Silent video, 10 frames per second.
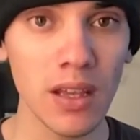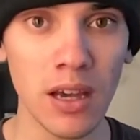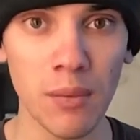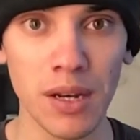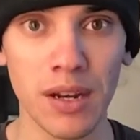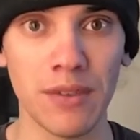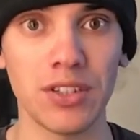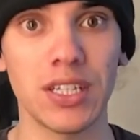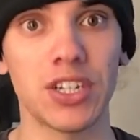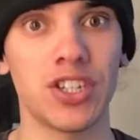coming to
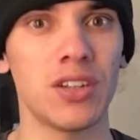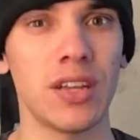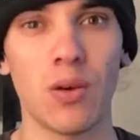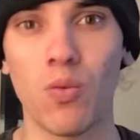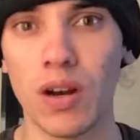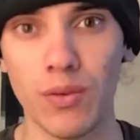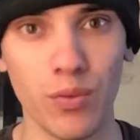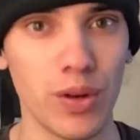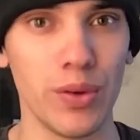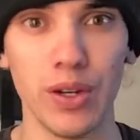every session like what
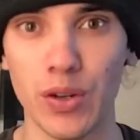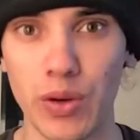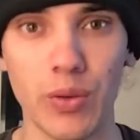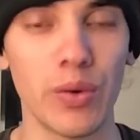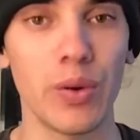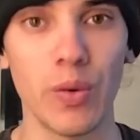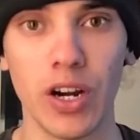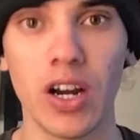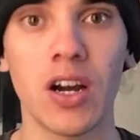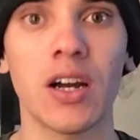are we doing, what are we
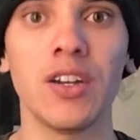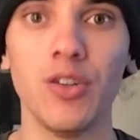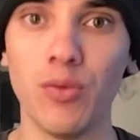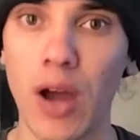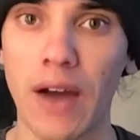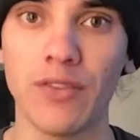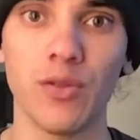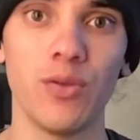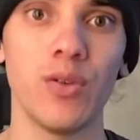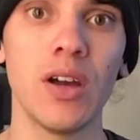working on. You have
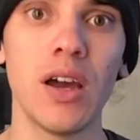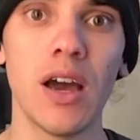to